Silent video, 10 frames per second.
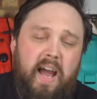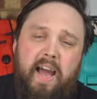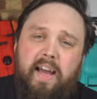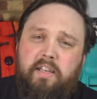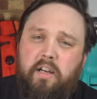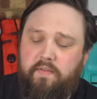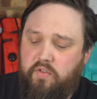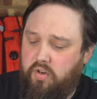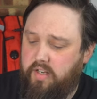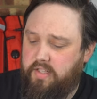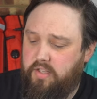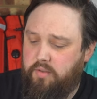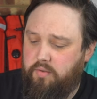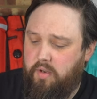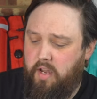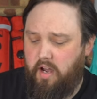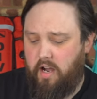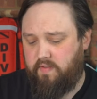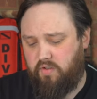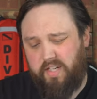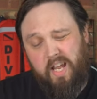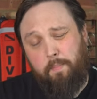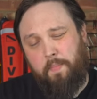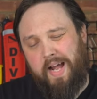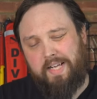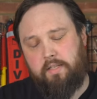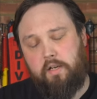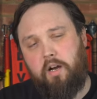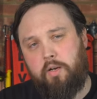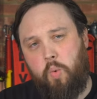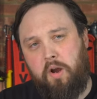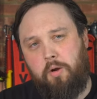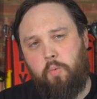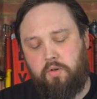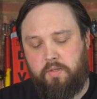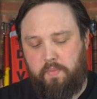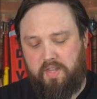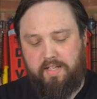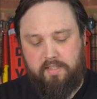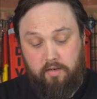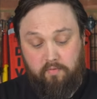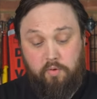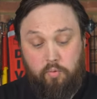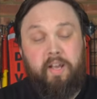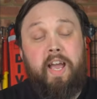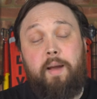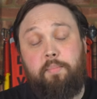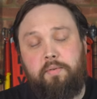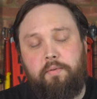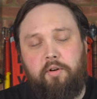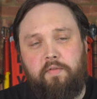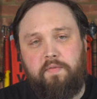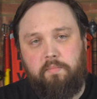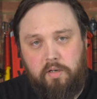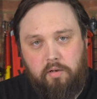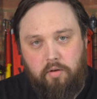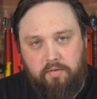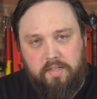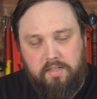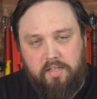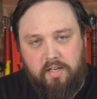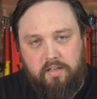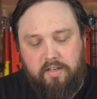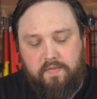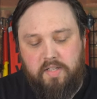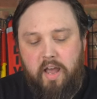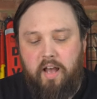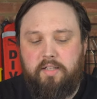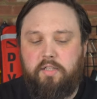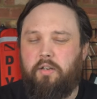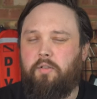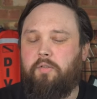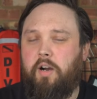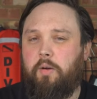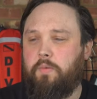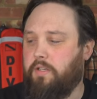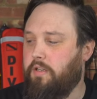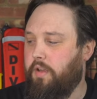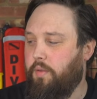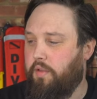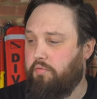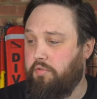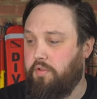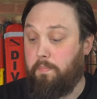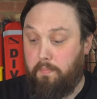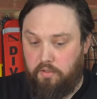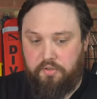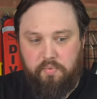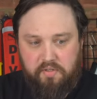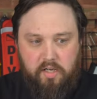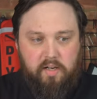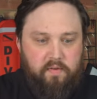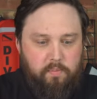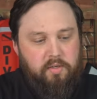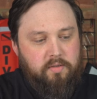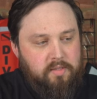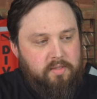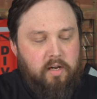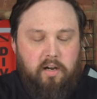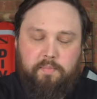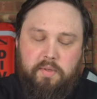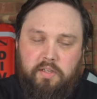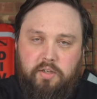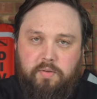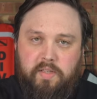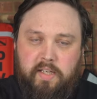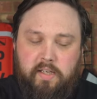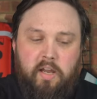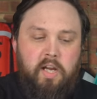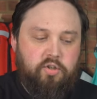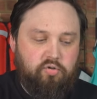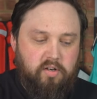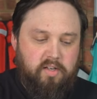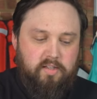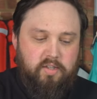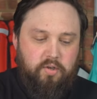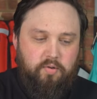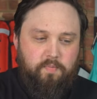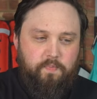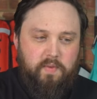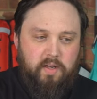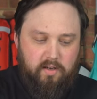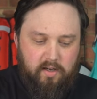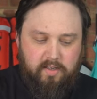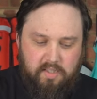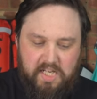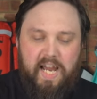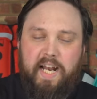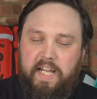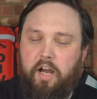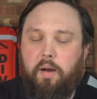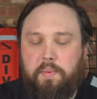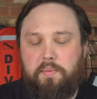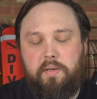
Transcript: and I've tried to get back to kind of where I was, but there's a real gap of logged dives. So I was looking through the multiple dive computers that I've been using, trying to like tally up